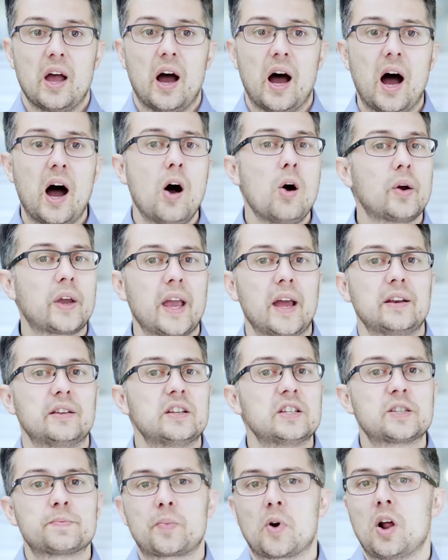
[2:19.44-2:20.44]
How can
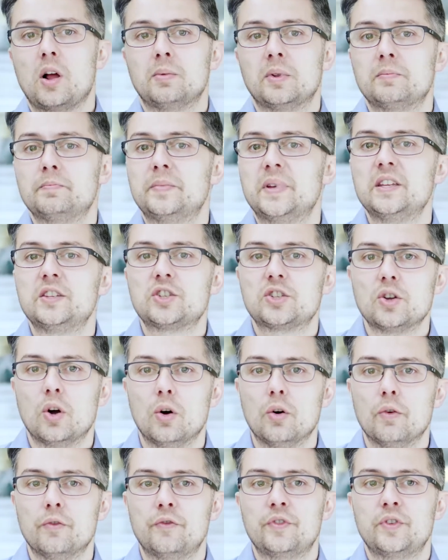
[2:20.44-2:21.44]
this problem be
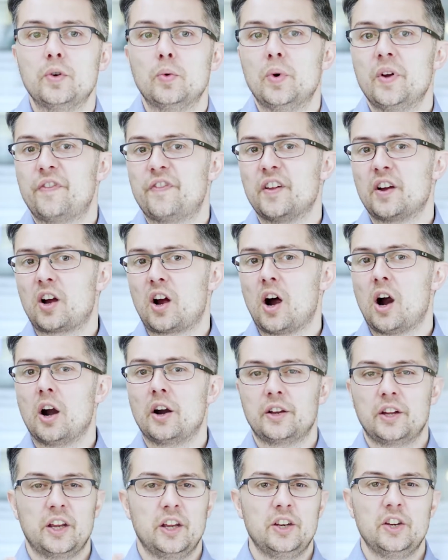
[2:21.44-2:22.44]
solved with the
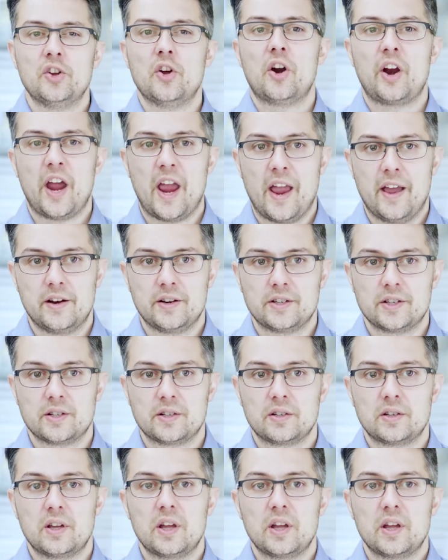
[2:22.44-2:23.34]
card in your hand?